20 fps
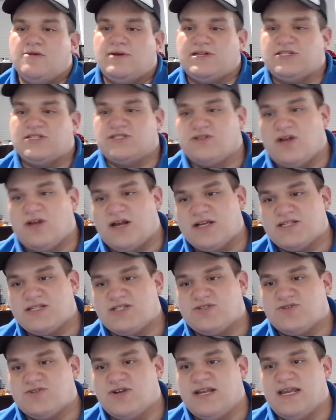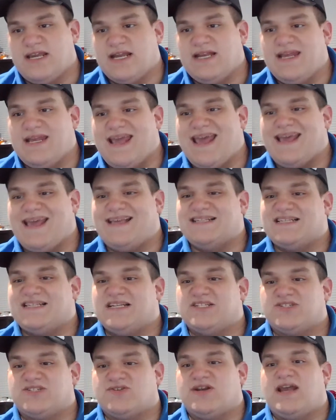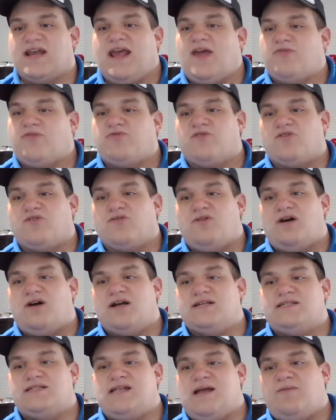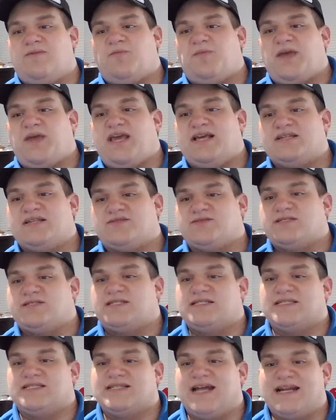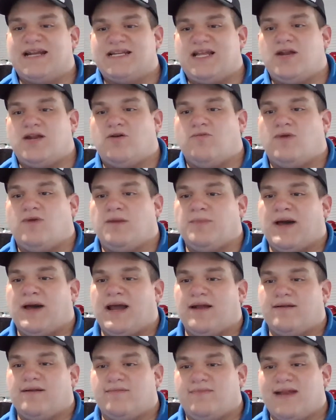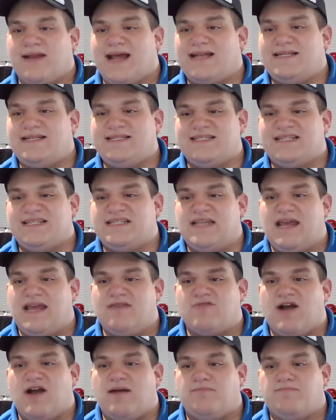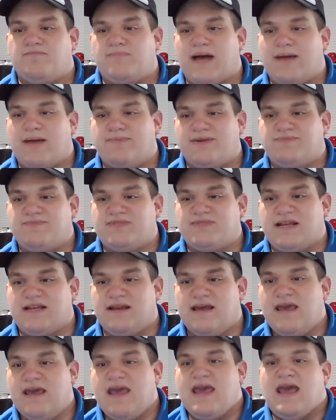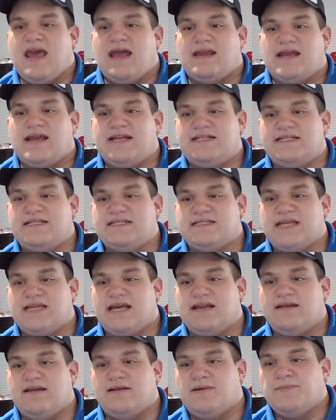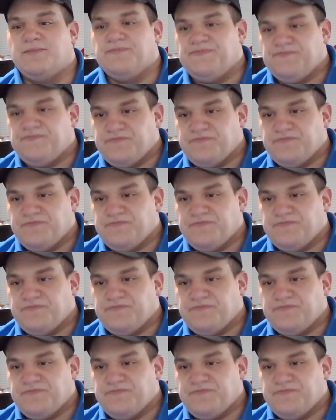which is longest streak in Yankees history and 3rd longest MLB history since 1901, behind 1968 Bob Gibson and 1910